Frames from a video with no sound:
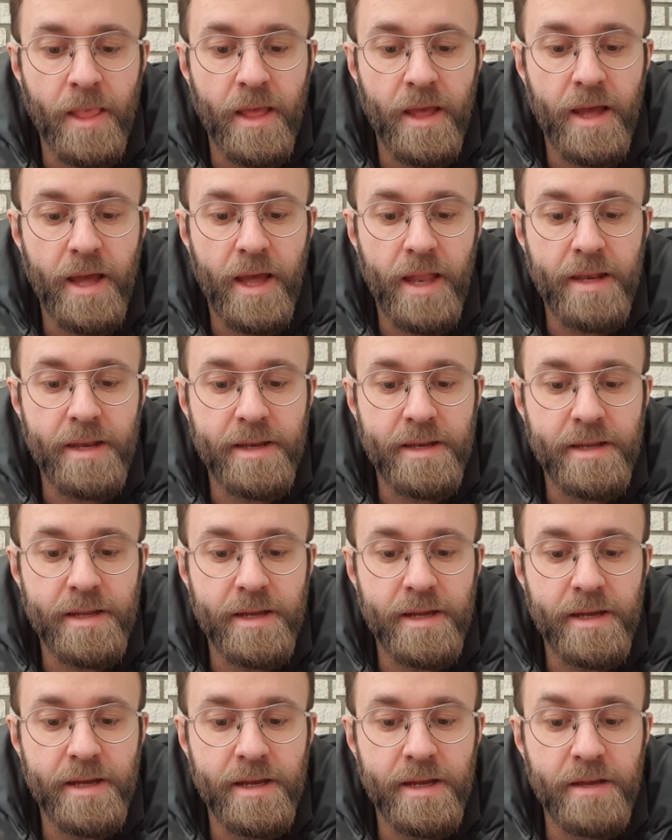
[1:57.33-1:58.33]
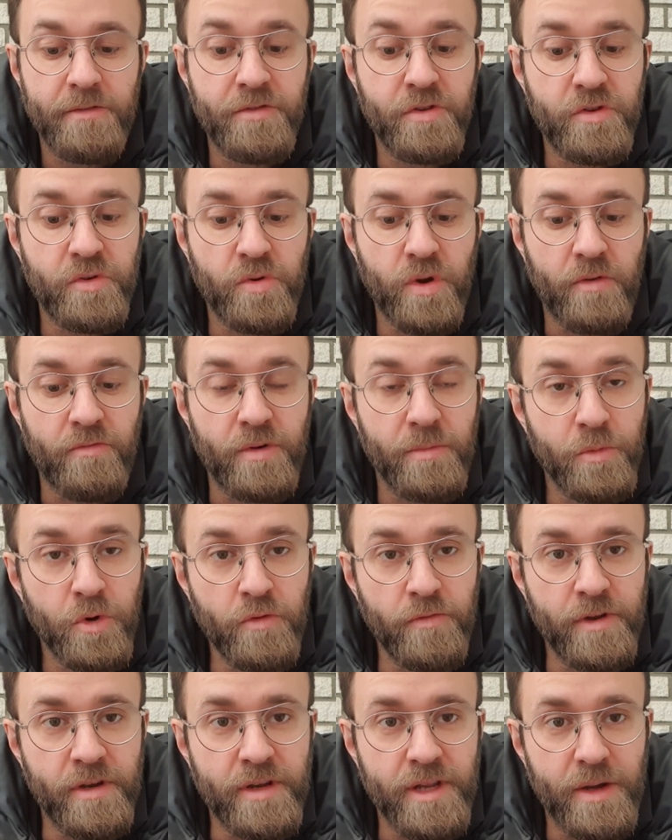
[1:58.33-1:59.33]
And if you do not
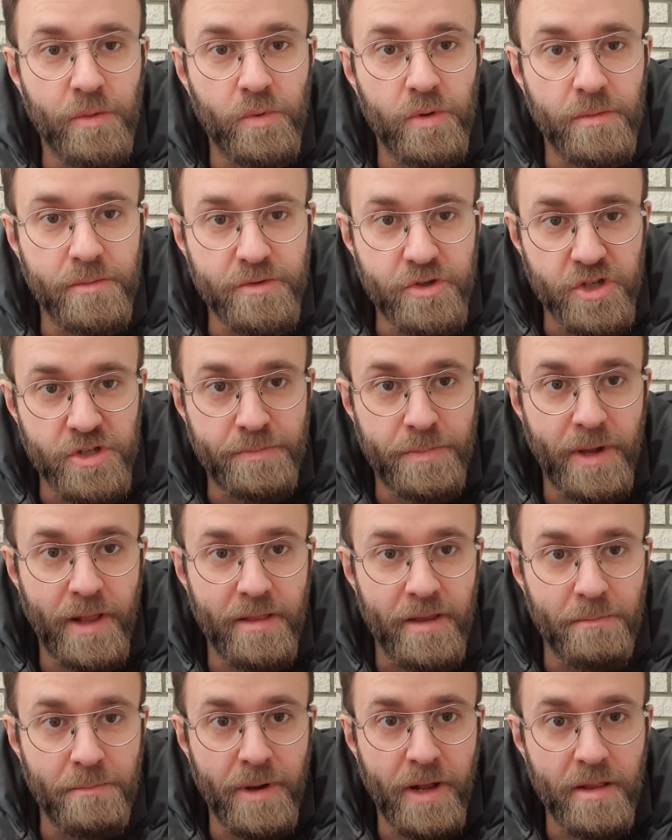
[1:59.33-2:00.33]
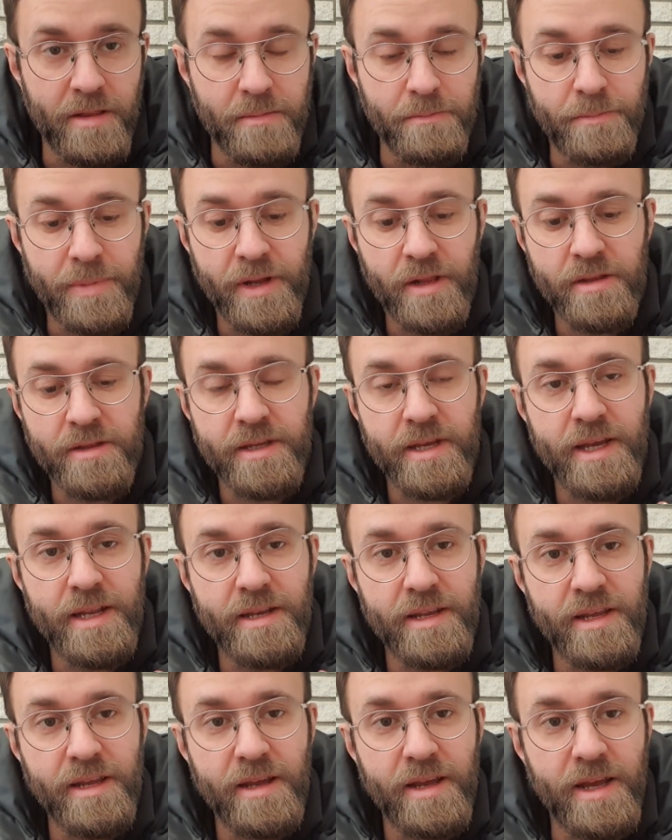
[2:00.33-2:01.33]
remove it, it will just build and build and build,
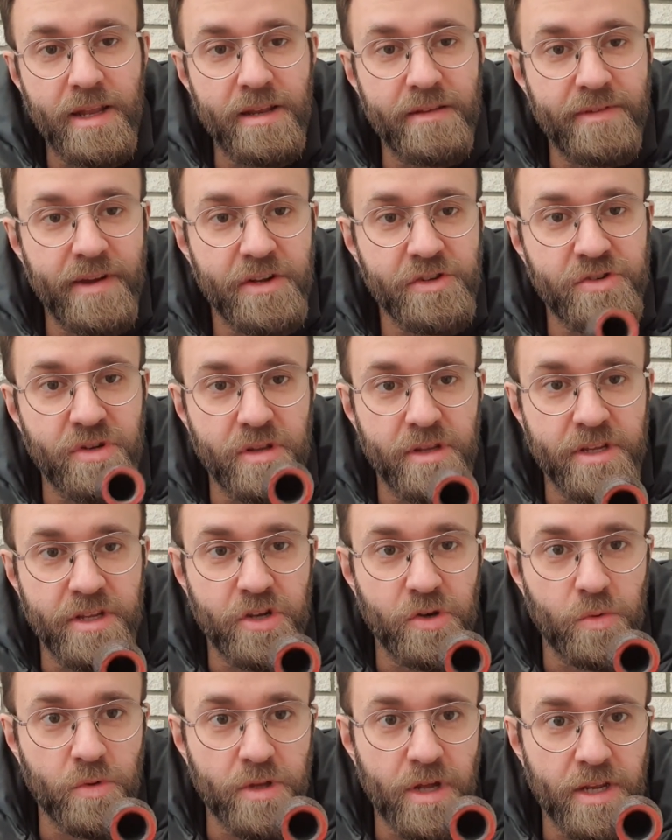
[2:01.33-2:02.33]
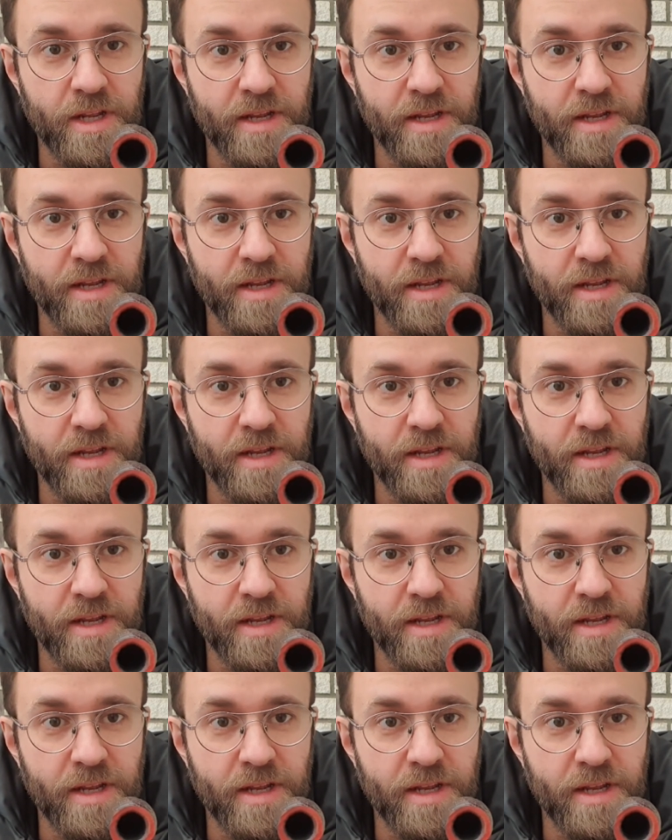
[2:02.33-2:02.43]
and eventually you will not